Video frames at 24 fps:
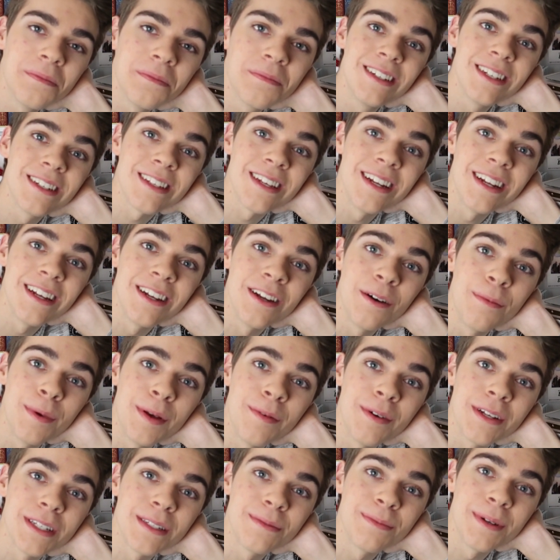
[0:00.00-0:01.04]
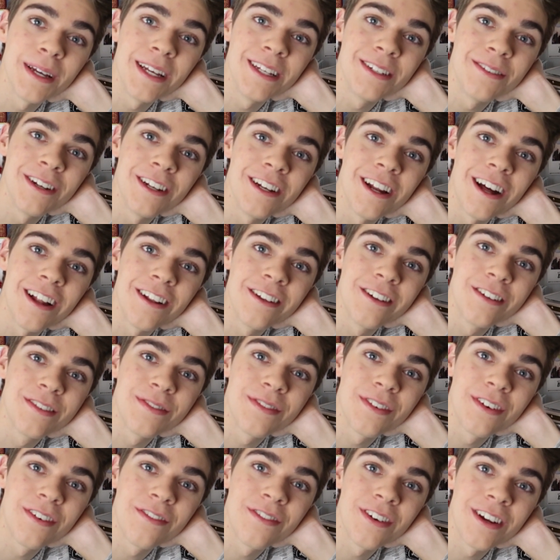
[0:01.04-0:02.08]
Just kidding, nobody wants to pay twenty dollars
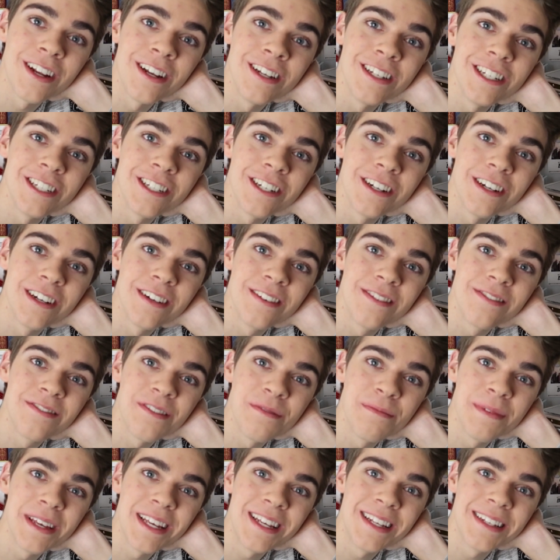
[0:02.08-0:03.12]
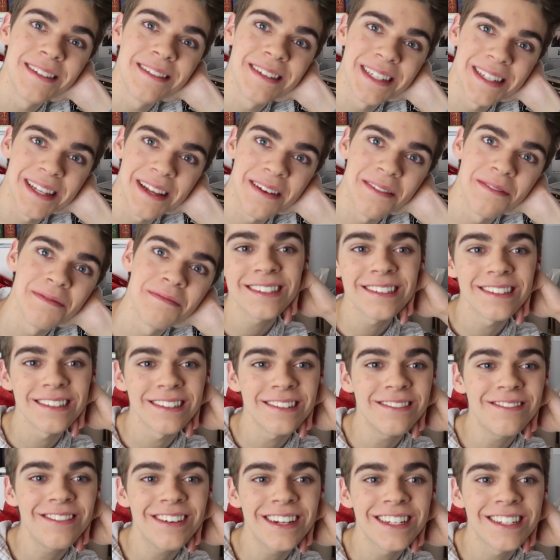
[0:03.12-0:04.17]
for a freaking t-shirt from me, so. I
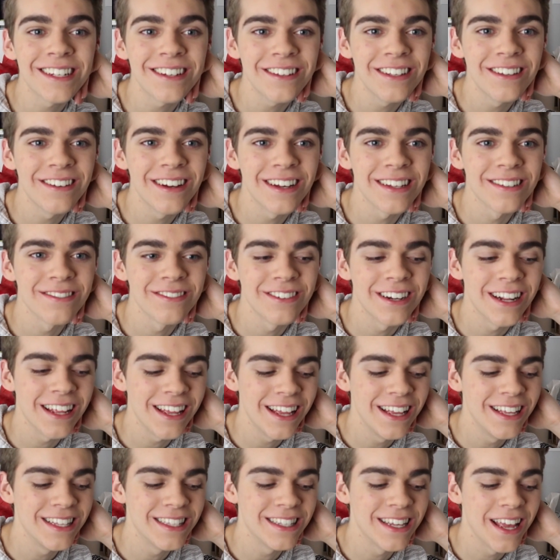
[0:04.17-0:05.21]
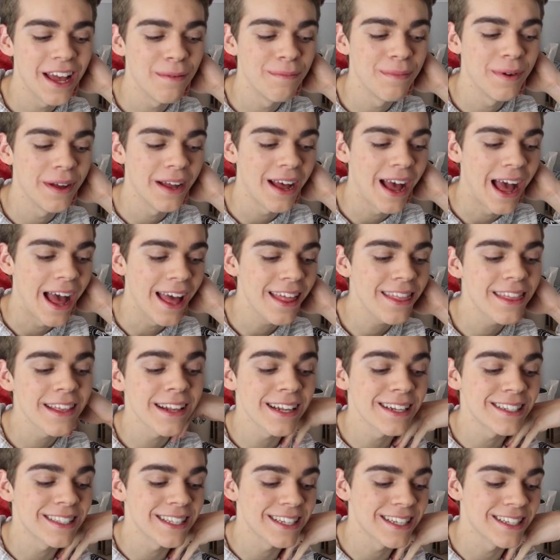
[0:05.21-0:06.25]
don't want to tell you guys what it is yet, but I think
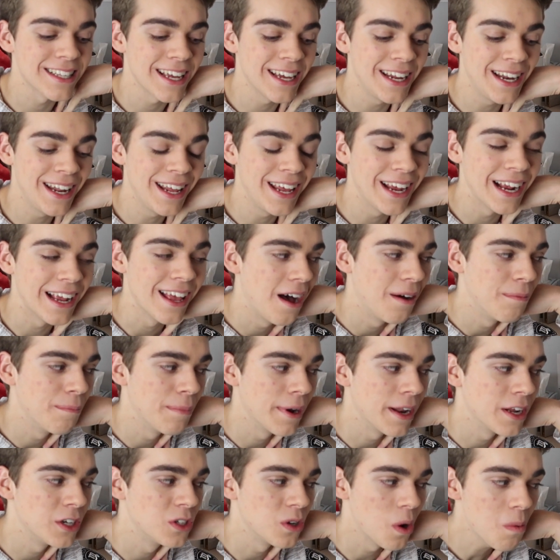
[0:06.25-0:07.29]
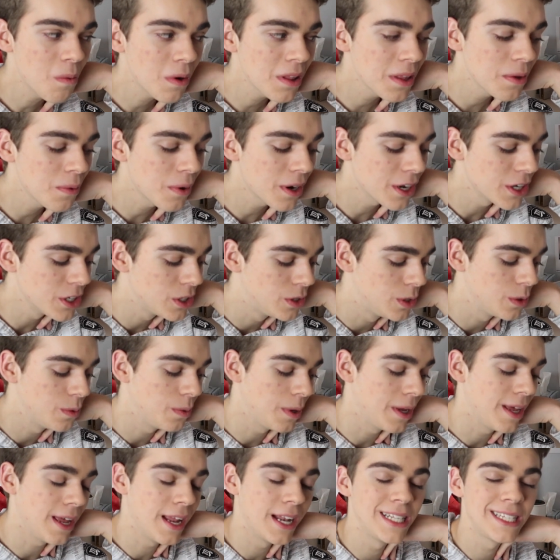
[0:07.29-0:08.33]
it's exciting, um, but I don't really want to do
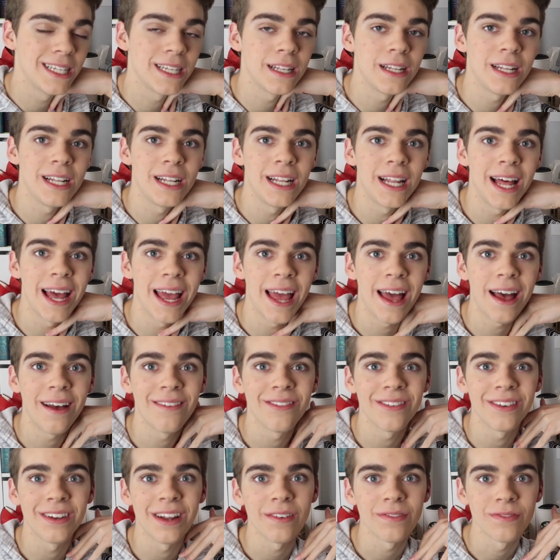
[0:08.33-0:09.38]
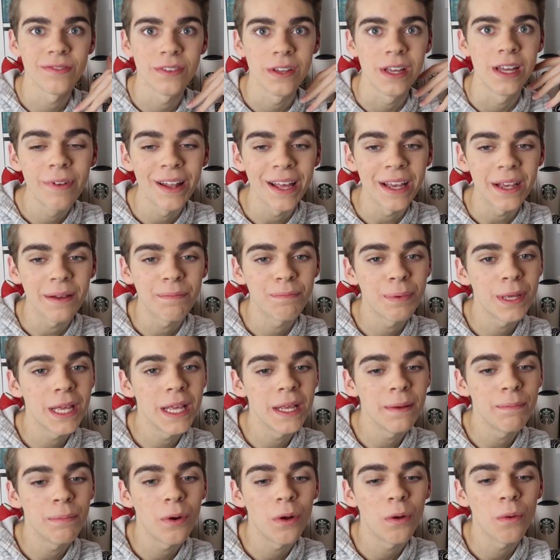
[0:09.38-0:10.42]
it until I have enough, like,
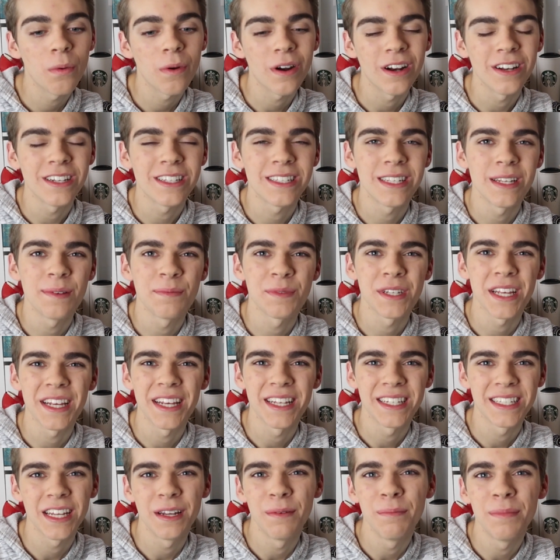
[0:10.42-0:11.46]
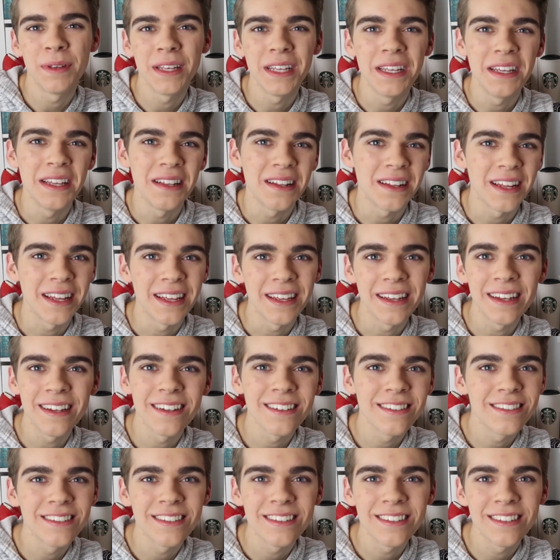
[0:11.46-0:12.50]
people where it seems like it's gonna be,
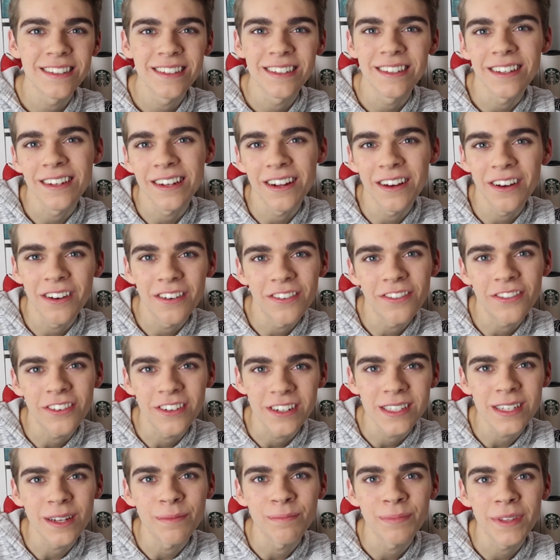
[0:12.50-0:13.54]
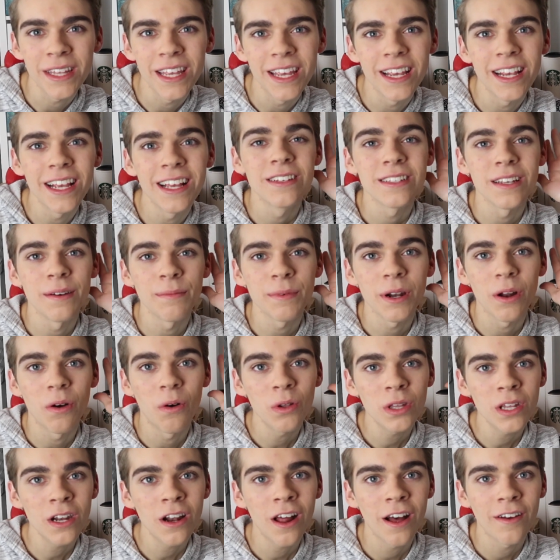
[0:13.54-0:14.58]
like, you know, for something. So I'm gonna
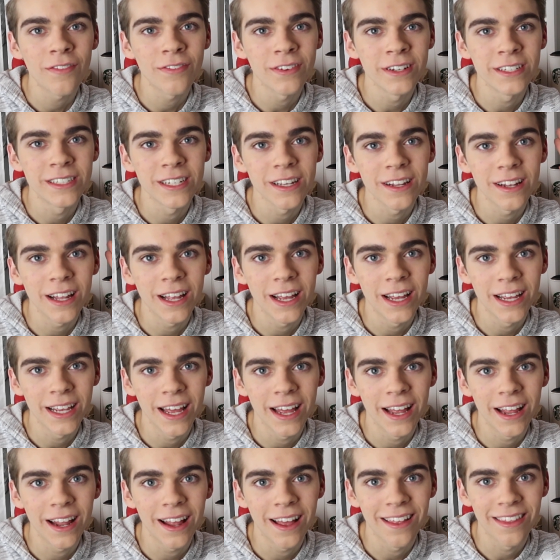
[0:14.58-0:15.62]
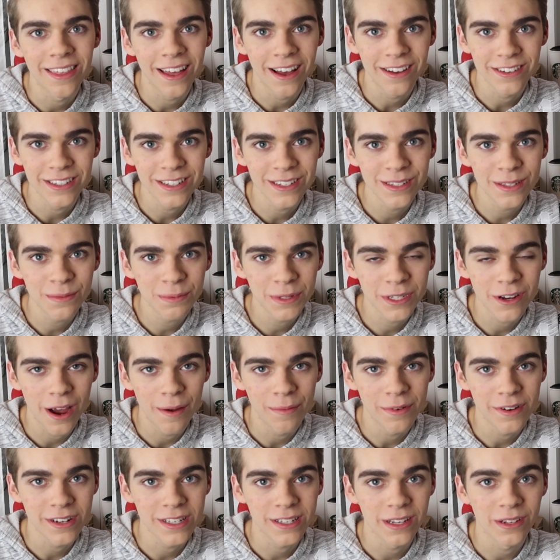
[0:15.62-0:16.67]
hold it off until I get a thousand
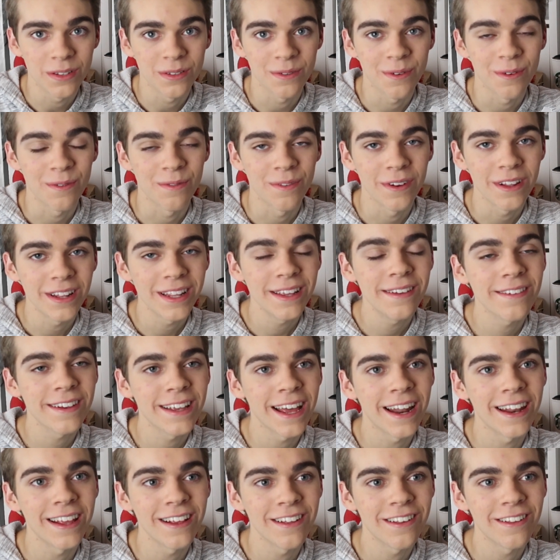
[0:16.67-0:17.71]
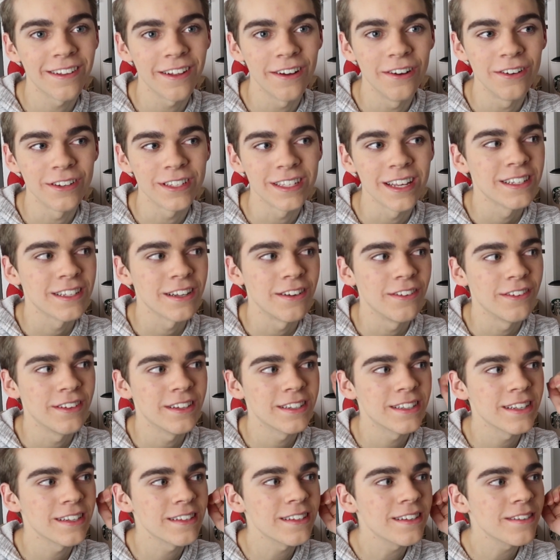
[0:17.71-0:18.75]
subscribers because we're really getting close. So
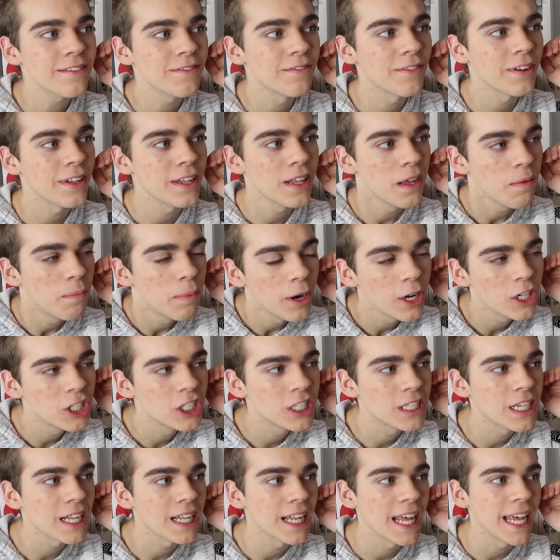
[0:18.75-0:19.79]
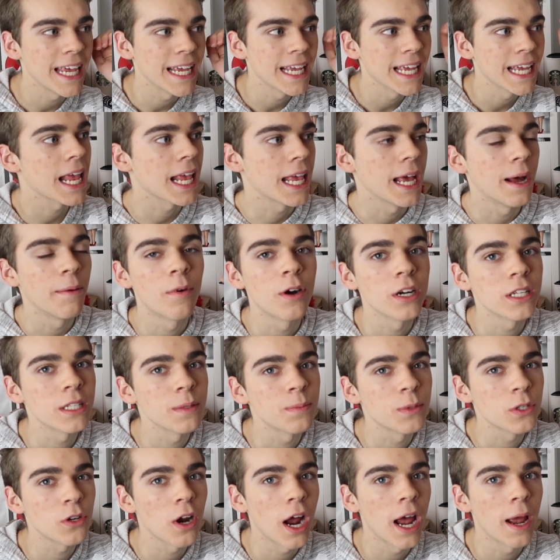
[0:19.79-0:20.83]
this isn't really a push to, like, get more
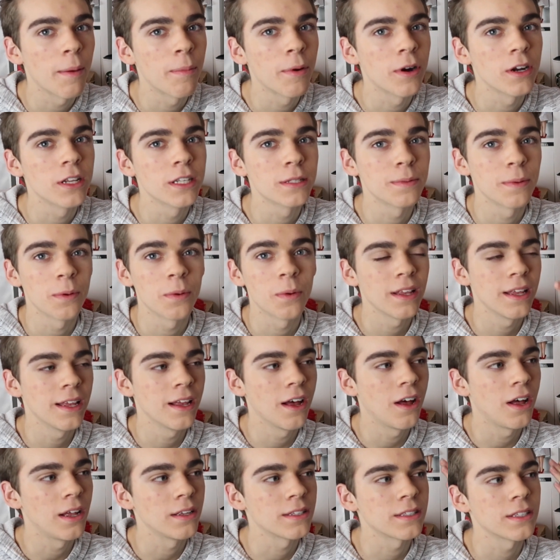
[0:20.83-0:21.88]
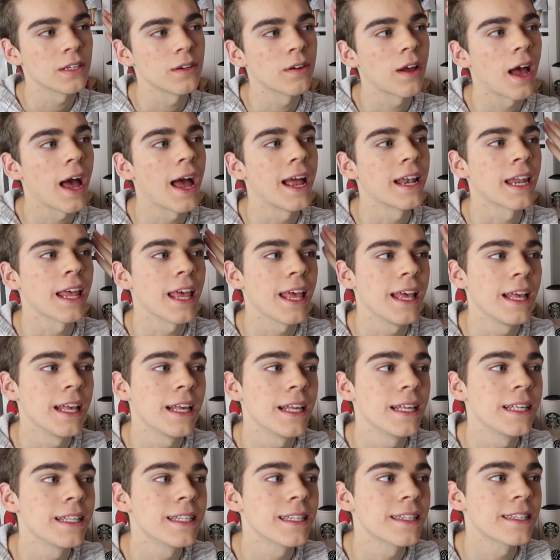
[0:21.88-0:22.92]
subscribers, but it also kind of
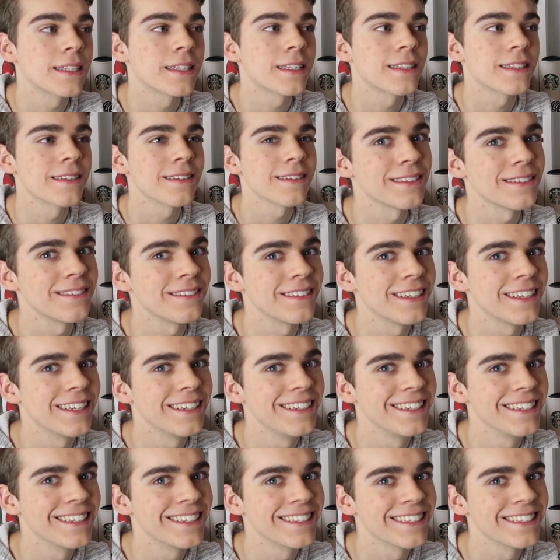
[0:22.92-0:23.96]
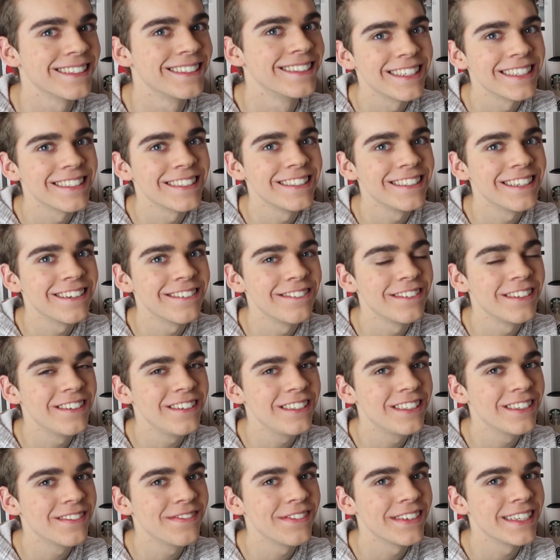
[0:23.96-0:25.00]
is. So like, because you know,
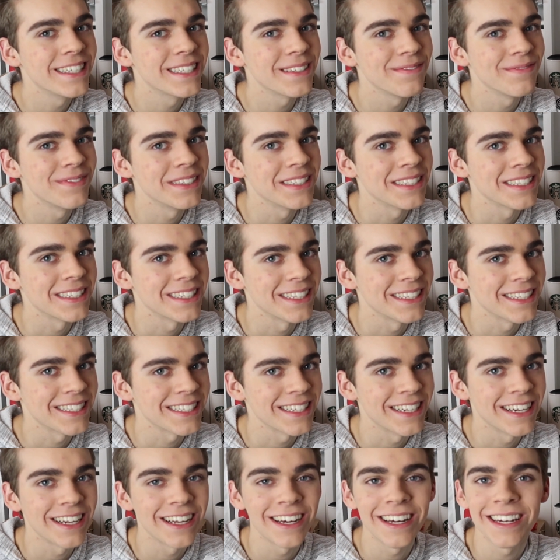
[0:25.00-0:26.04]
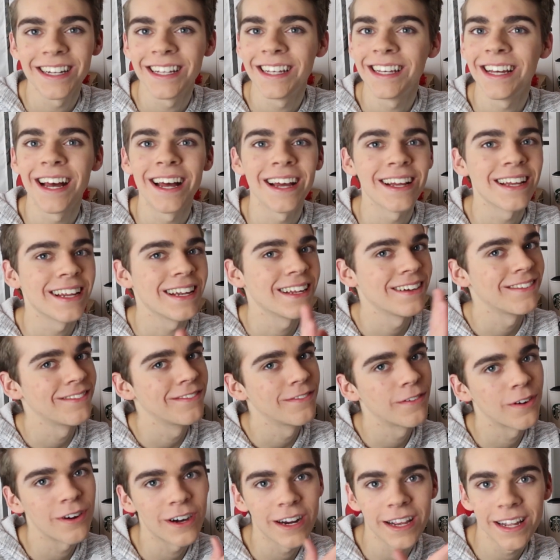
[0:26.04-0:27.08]
YouTube is a business, and honey, I gotta
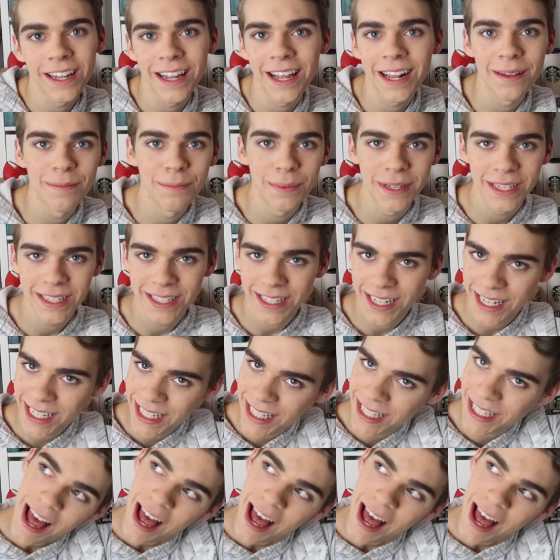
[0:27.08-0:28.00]
work it like a business.